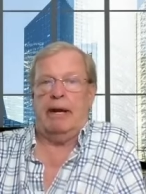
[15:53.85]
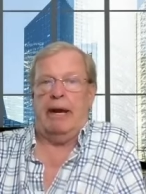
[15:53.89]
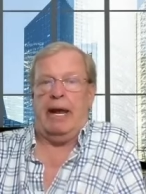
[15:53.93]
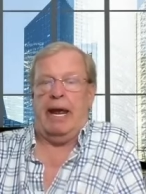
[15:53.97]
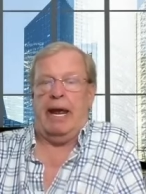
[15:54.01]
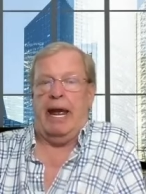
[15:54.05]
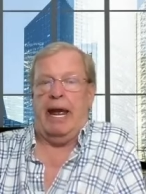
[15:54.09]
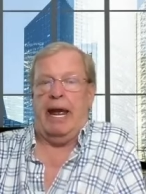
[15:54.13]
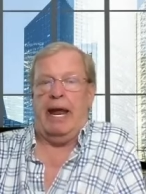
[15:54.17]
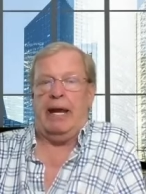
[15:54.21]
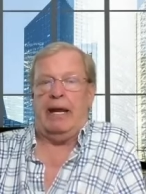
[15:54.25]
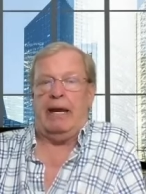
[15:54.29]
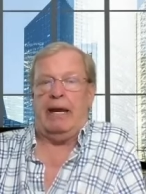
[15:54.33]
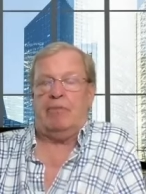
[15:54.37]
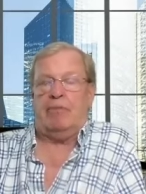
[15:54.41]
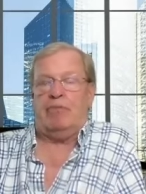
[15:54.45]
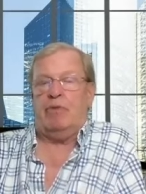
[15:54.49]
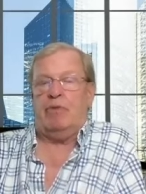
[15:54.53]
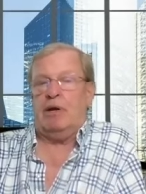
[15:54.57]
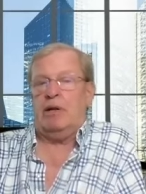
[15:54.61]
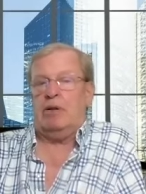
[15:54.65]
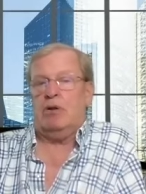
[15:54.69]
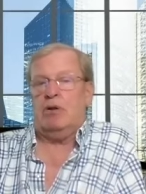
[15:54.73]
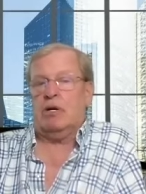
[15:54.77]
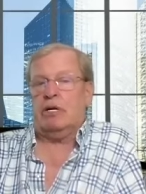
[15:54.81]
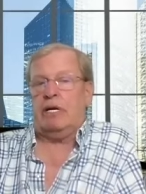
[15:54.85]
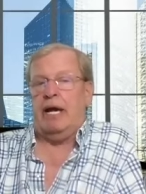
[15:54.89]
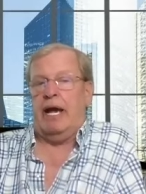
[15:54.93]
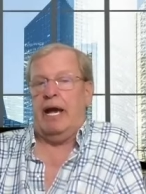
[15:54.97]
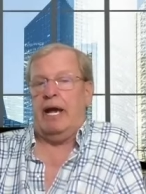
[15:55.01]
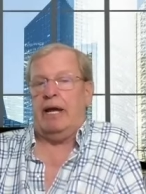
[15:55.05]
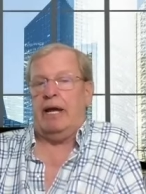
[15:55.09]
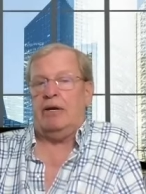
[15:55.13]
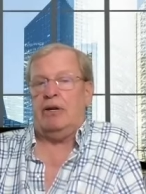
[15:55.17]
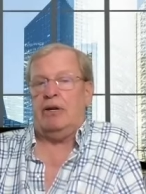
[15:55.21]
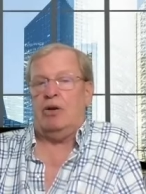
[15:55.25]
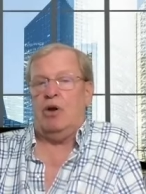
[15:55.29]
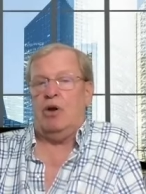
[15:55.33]
And if we look
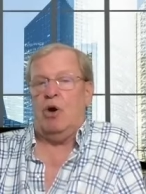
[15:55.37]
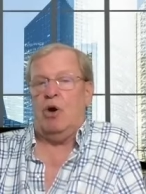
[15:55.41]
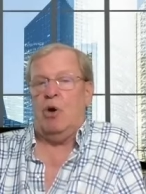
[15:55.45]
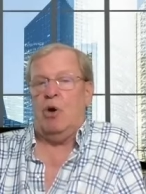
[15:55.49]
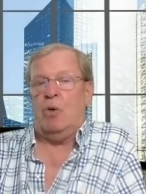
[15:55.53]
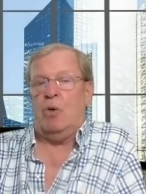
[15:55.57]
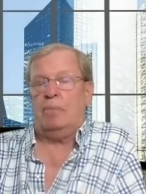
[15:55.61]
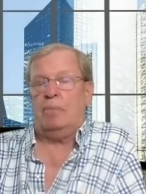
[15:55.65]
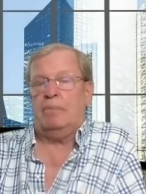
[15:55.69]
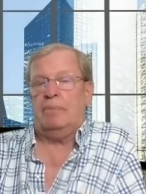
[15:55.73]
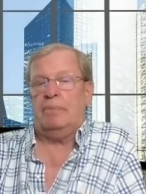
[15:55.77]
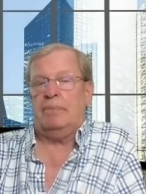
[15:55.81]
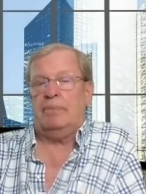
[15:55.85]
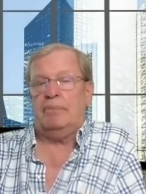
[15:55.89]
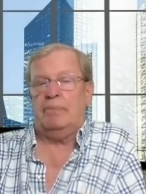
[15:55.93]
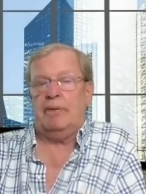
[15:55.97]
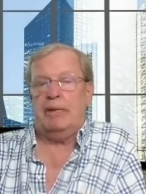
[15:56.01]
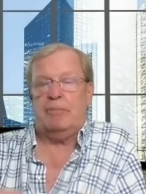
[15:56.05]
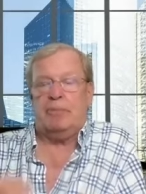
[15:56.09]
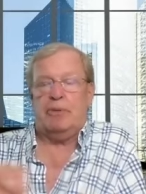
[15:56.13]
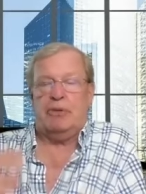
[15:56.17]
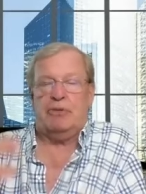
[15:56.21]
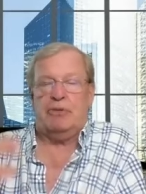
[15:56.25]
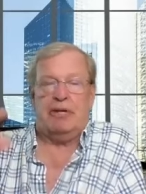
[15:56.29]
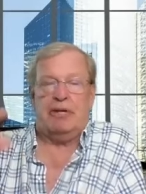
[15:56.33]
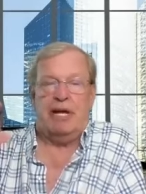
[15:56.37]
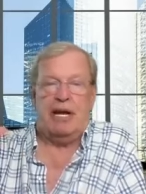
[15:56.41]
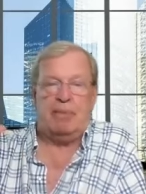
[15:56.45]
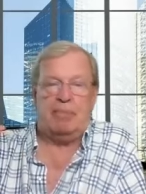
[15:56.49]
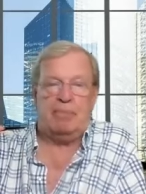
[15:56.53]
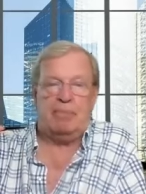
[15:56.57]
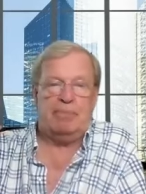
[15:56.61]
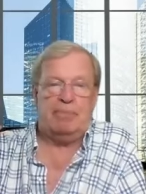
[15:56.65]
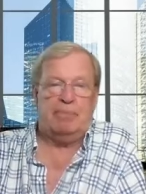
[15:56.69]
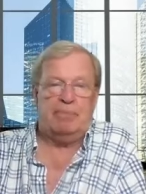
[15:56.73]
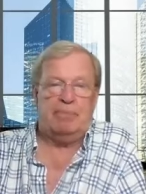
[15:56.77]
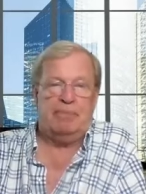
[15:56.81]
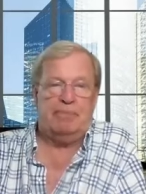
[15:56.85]
at, you know, people take
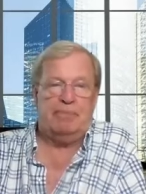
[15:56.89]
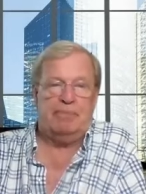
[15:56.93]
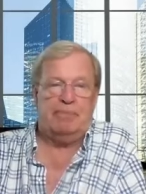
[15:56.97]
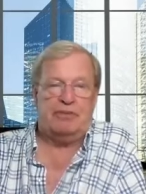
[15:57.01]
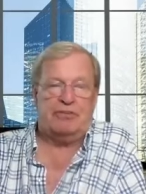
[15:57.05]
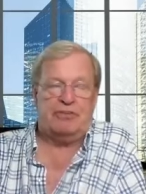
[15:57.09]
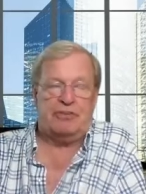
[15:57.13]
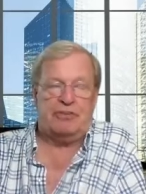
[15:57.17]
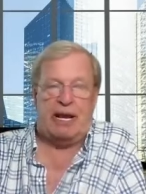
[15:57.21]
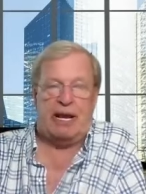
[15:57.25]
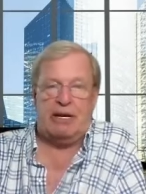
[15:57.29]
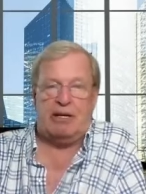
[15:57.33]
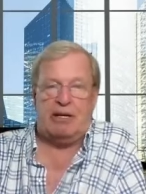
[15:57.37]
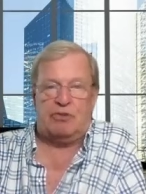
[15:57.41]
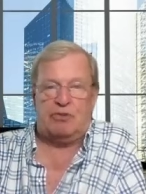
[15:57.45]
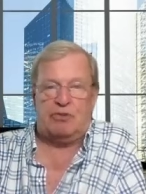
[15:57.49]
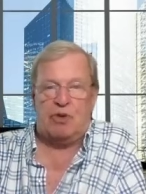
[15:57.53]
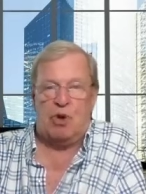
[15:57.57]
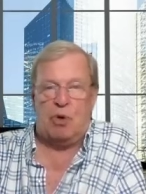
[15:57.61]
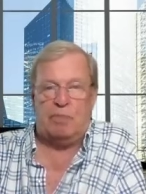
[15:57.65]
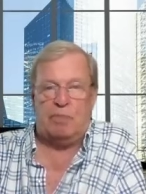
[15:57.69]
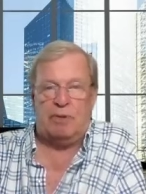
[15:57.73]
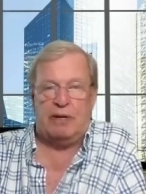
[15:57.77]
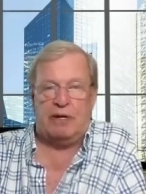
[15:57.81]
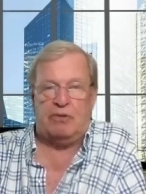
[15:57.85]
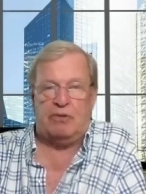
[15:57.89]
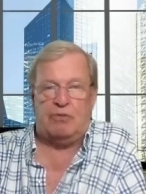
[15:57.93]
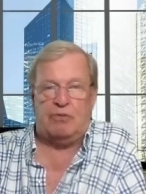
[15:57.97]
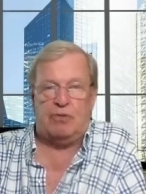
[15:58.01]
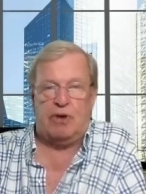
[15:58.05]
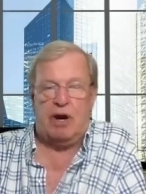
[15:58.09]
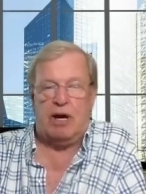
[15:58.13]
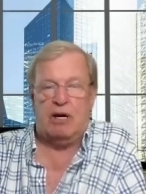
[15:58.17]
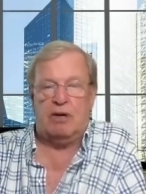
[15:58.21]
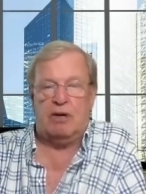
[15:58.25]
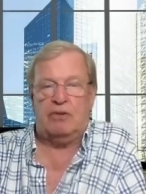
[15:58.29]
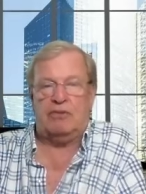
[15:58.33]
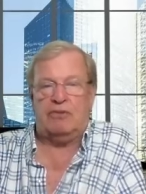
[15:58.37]
psychotropic
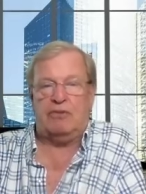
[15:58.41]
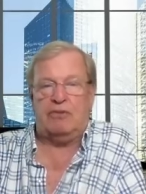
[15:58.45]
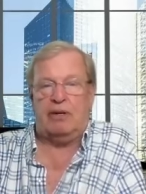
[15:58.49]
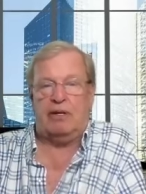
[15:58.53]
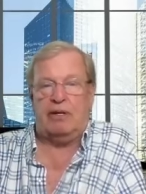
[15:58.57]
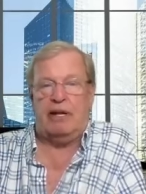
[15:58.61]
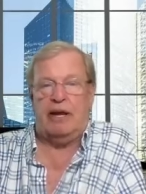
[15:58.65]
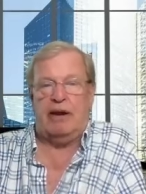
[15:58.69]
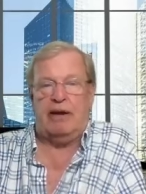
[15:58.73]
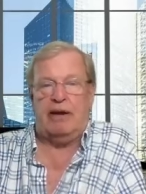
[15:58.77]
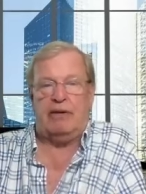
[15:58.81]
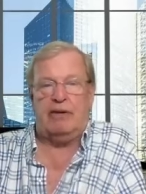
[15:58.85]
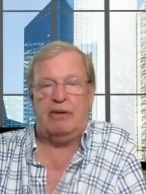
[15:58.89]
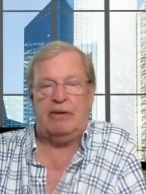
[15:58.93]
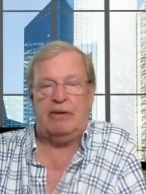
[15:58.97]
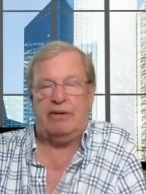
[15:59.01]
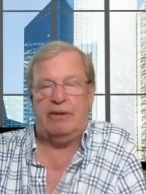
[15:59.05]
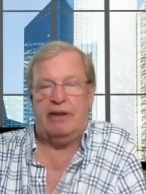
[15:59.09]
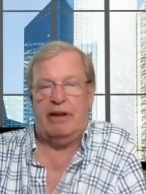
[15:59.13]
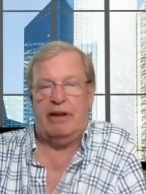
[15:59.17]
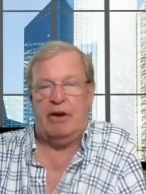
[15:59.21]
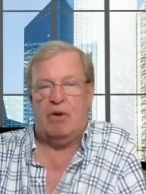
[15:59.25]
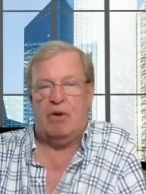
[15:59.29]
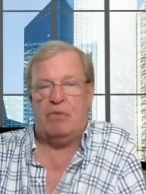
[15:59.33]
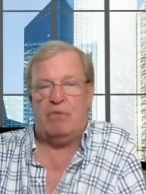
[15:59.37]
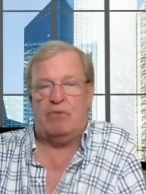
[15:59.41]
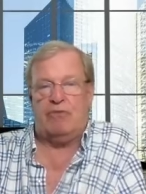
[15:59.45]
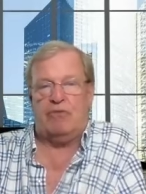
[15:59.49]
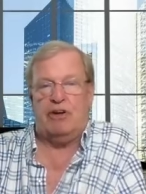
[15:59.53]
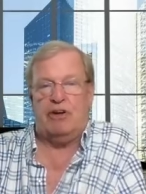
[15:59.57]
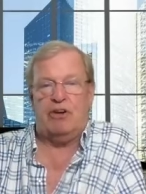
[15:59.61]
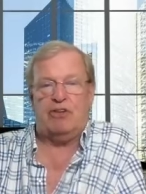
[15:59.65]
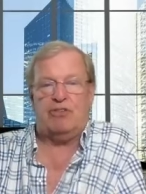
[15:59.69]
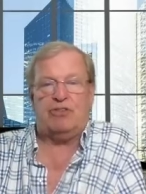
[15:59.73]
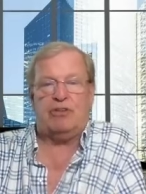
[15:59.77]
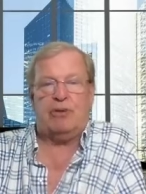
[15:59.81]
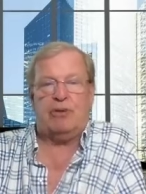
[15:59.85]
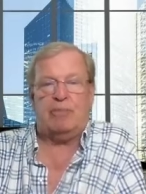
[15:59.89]
drugs and they they don't
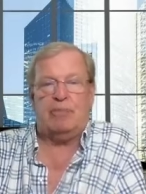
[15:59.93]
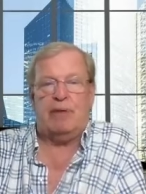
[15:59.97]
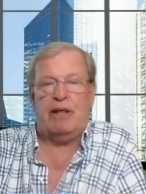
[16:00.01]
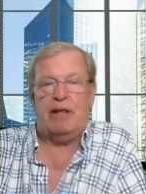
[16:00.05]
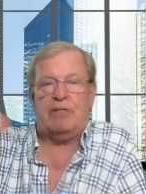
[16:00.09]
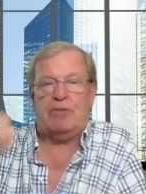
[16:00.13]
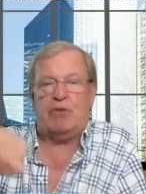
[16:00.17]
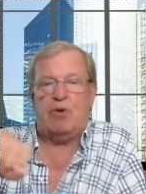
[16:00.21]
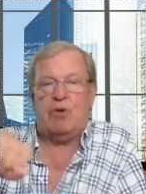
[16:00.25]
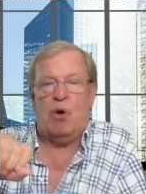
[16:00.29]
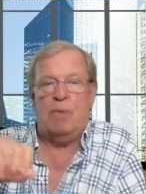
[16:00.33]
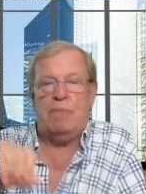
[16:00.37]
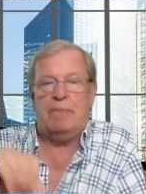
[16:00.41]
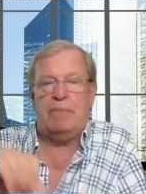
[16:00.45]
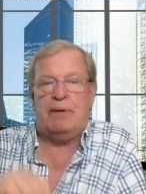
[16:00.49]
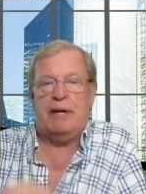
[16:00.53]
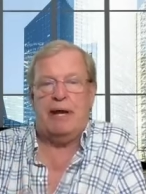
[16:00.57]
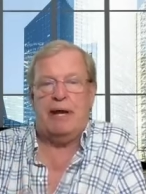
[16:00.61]
finish them they throw them